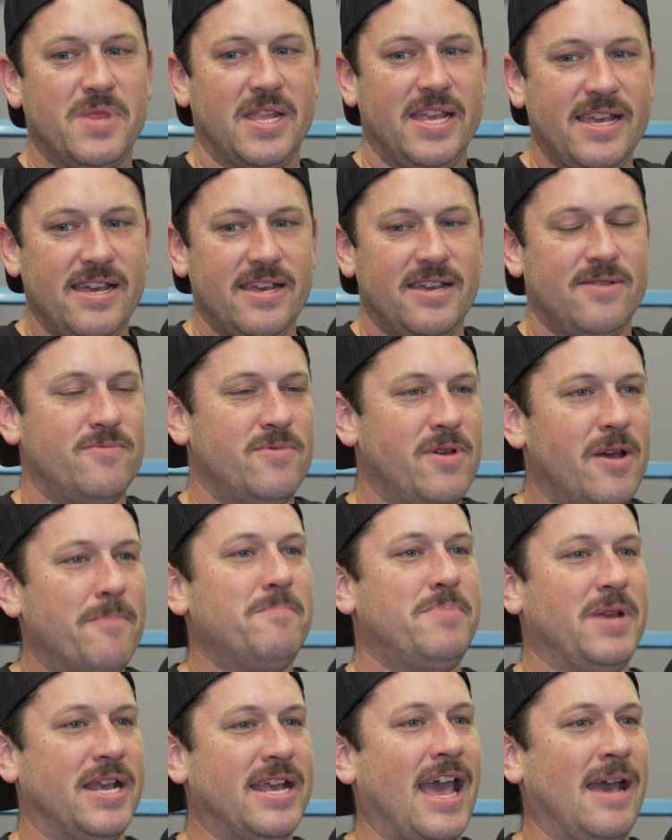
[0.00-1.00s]

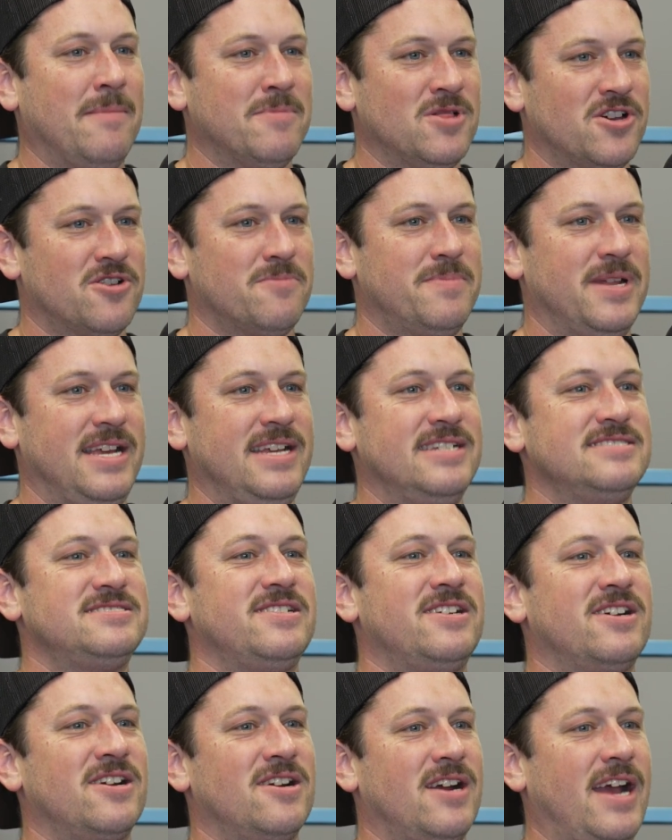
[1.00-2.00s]
it became a little bit
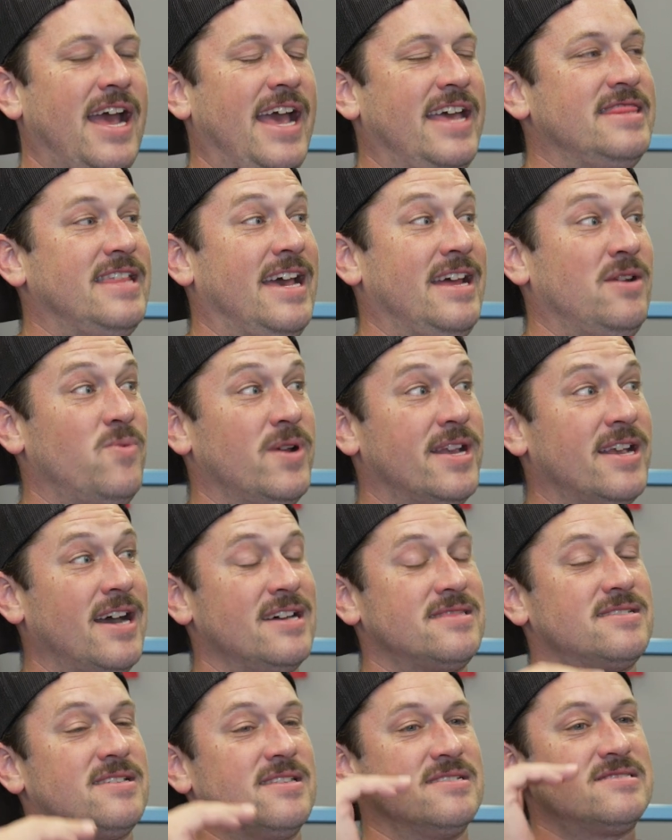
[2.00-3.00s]
easier. And then we
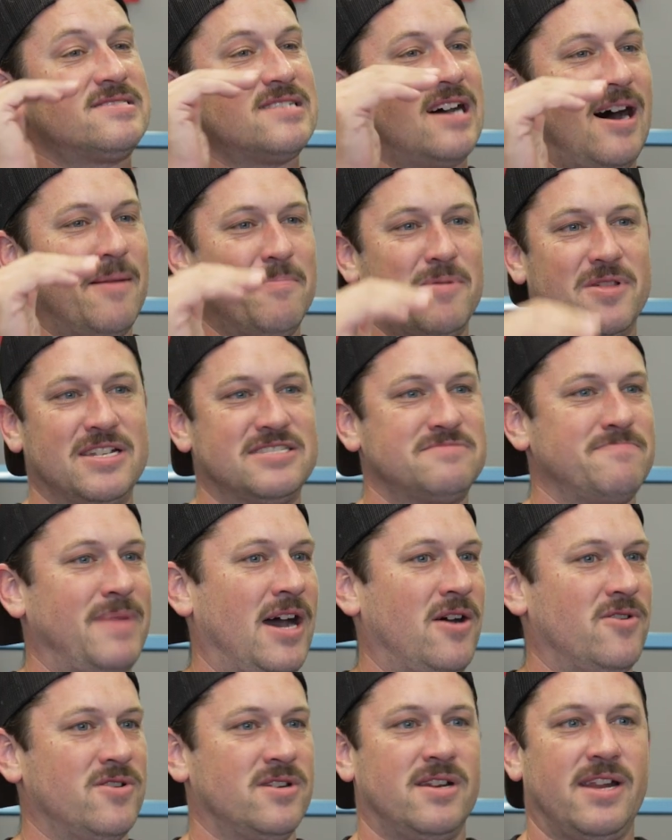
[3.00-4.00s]
got to the top of this
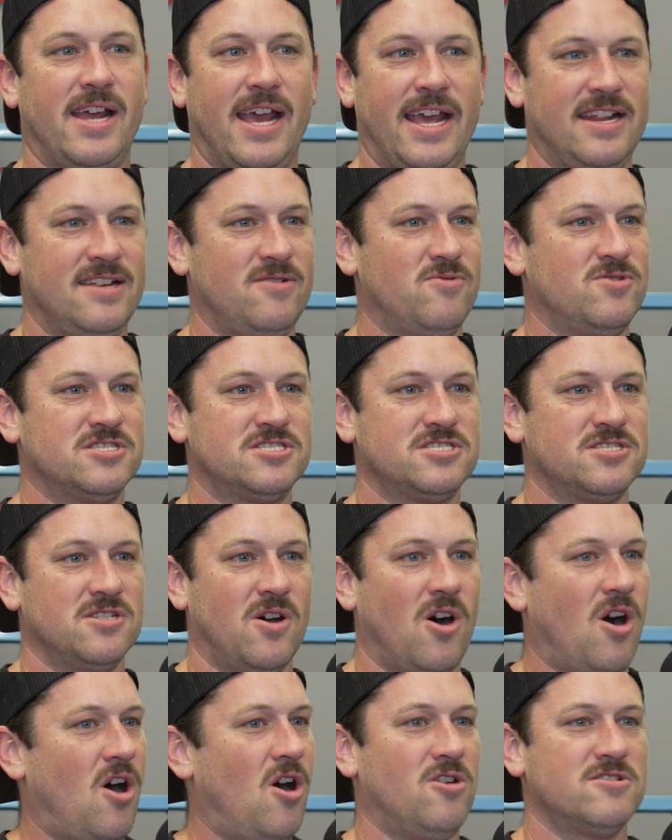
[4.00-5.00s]
mountain, and it was
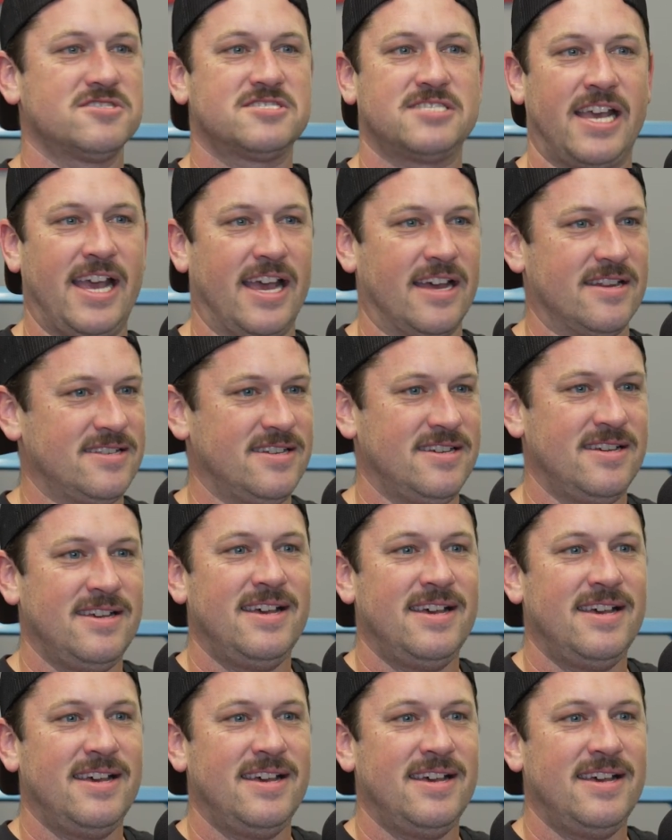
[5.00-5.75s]
all sand.